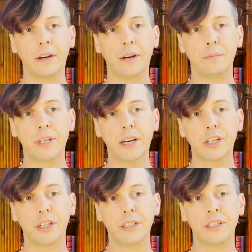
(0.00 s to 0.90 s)

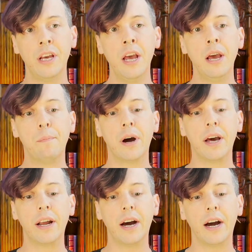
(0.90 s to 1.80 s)
sections,
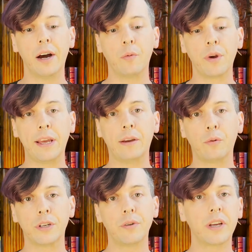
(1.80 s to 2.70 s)
but
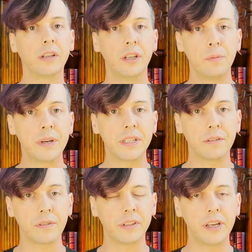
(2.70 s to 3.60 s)
we're doing it a little bit
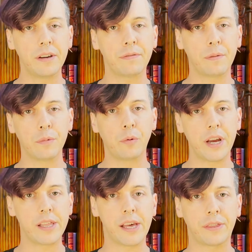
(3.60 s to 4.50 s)
differently from the
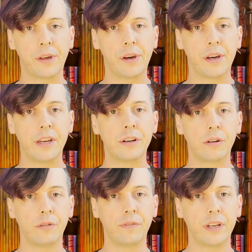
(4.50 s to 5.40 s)
way that the
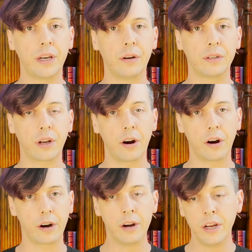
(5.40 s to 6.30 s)
intro videos
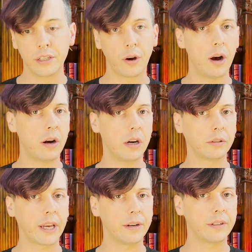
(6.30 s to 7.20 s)
are. So
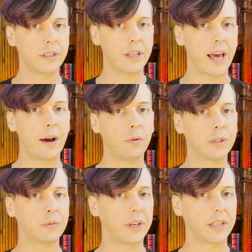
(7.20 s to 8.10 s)
I'll get to that
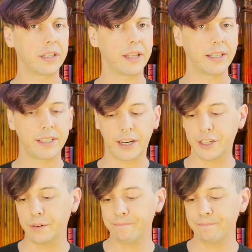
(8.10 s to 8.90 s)
once we get to that section.